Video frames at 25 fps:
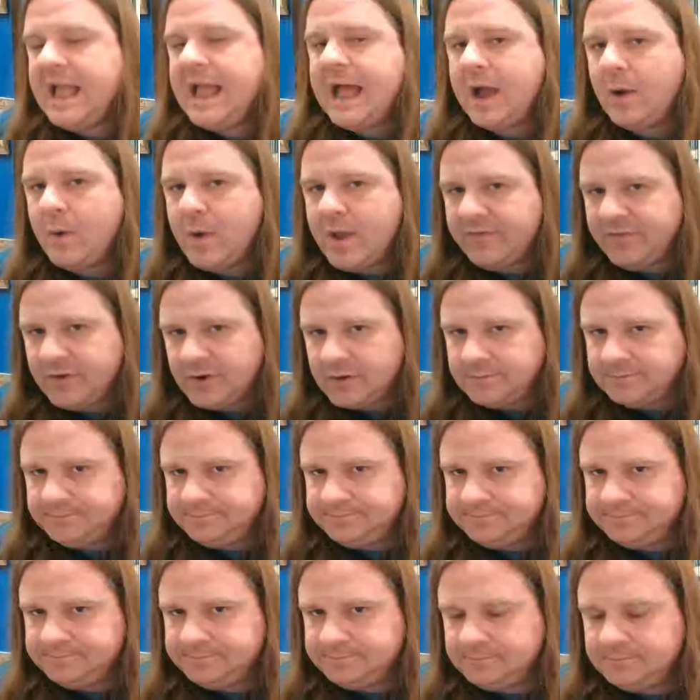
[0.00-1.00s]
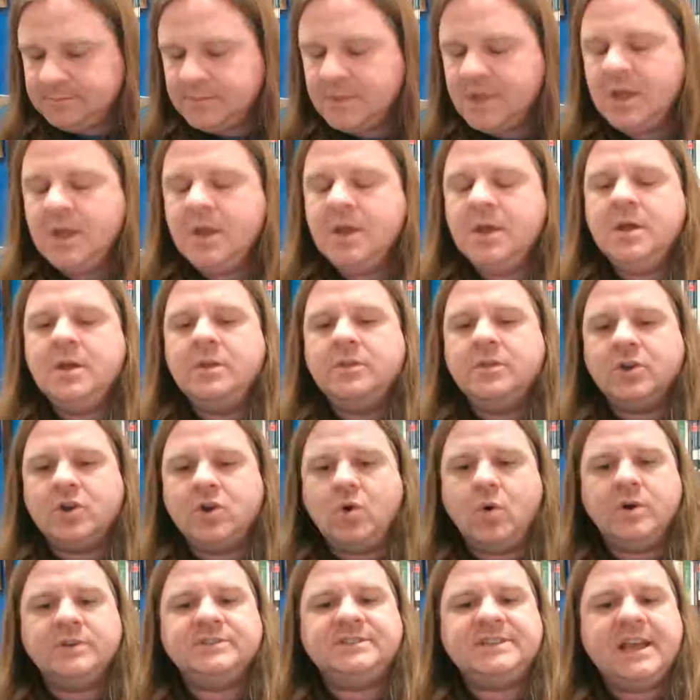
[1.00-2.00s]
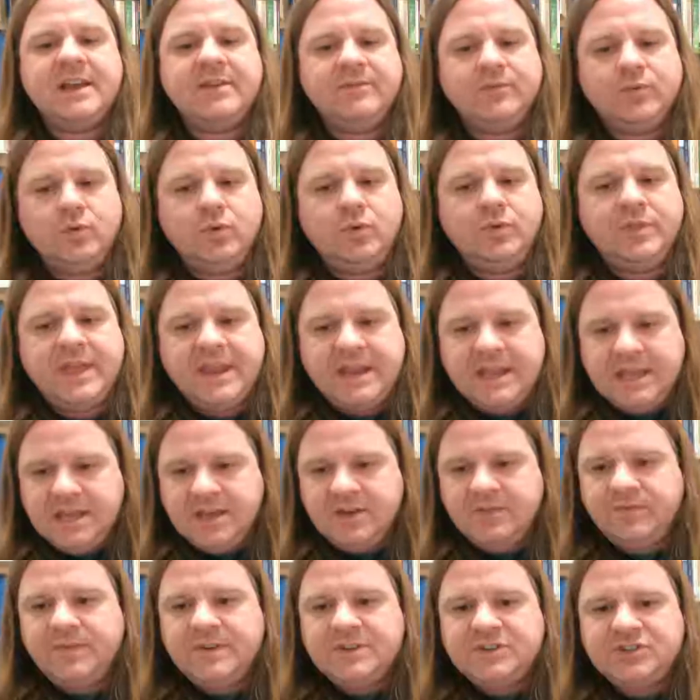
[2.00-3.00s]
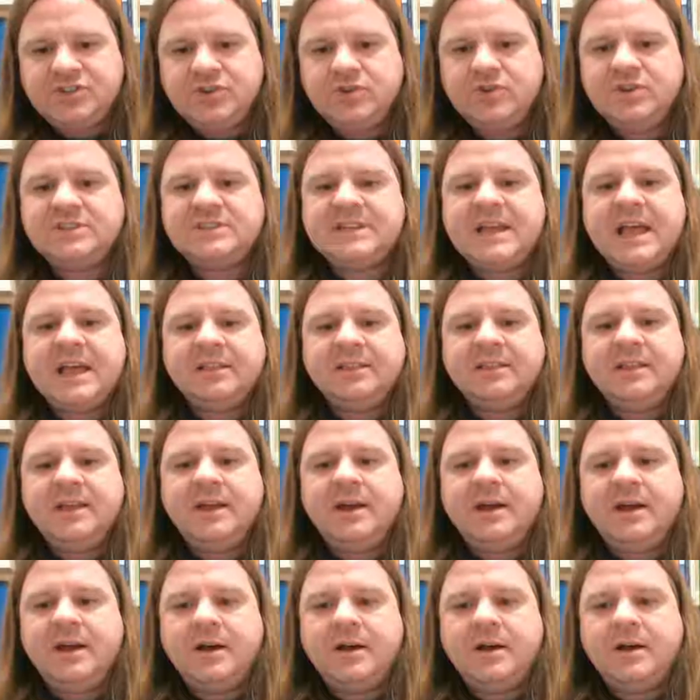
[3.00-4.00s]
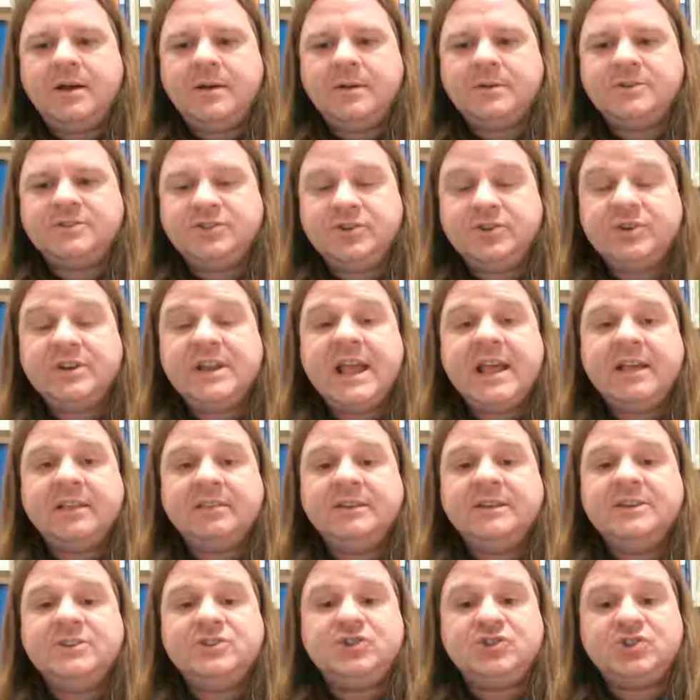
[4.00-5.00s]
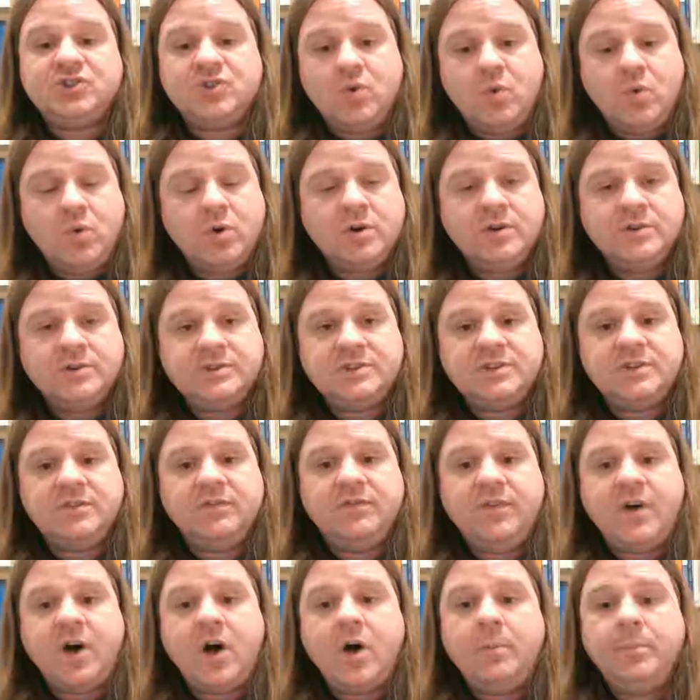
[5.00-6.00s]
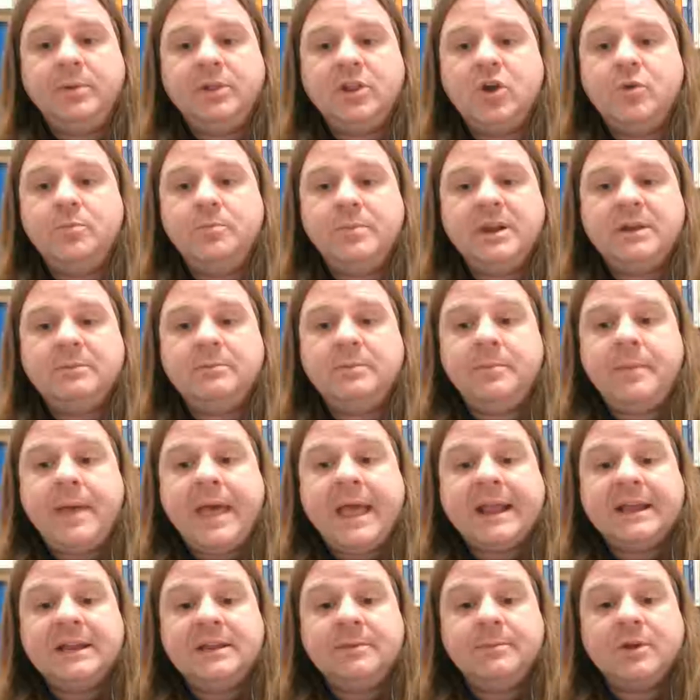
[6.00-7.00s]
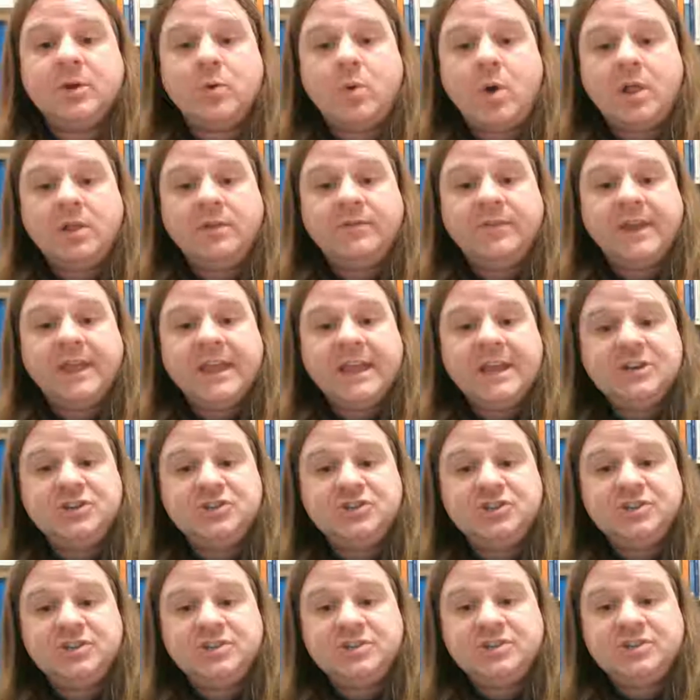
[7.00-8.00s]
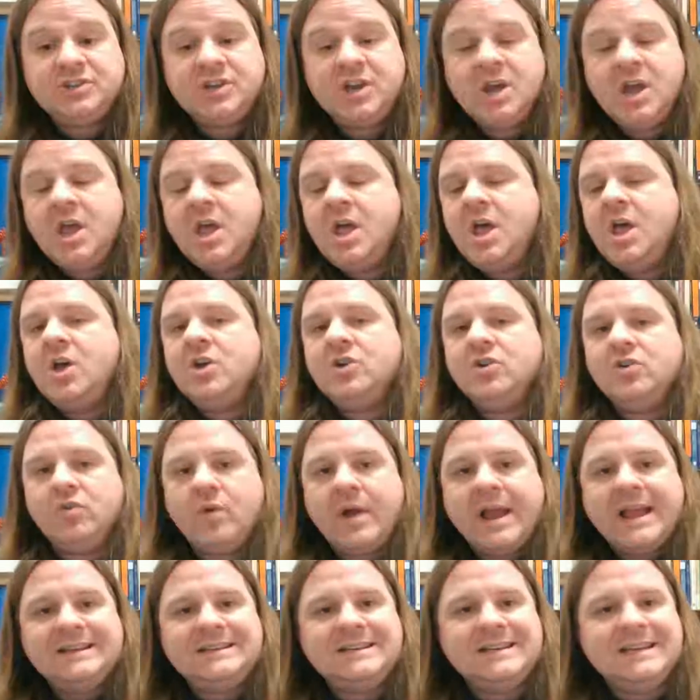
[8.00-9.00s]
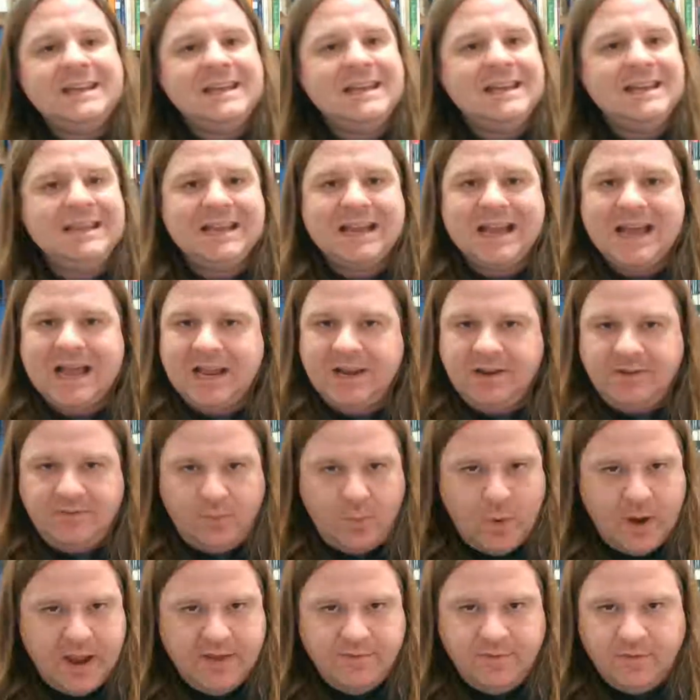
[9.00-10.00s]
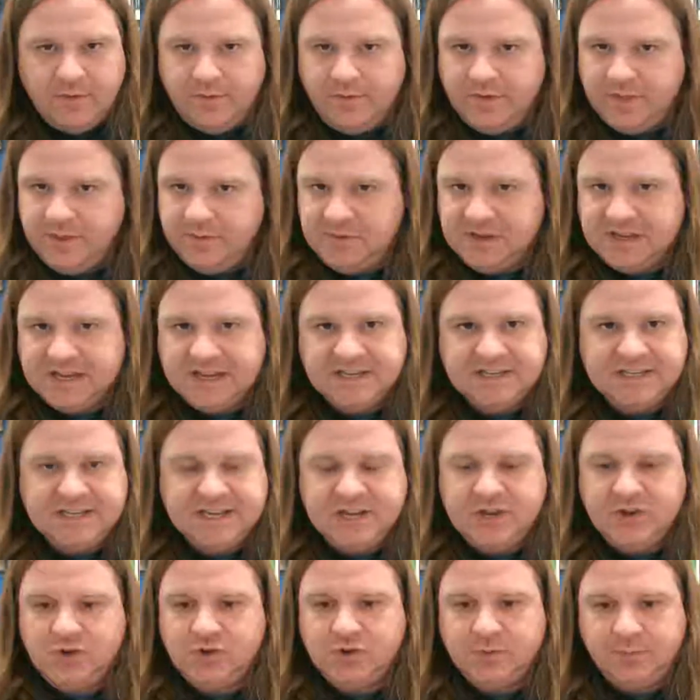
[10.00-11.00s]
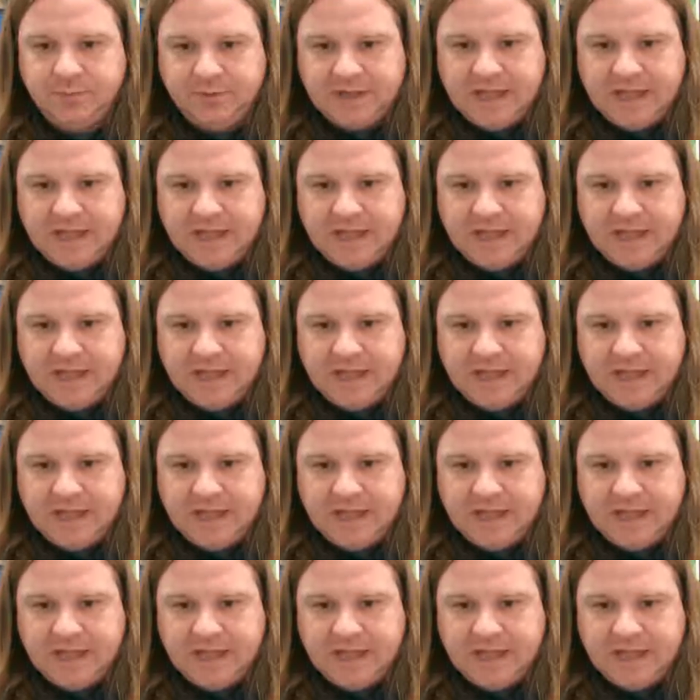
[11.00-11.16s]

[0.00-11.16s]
However, the courts have ruled that if a student athlete scores fall below minimum academic qualifications, granting any kind of waiver for them to continue to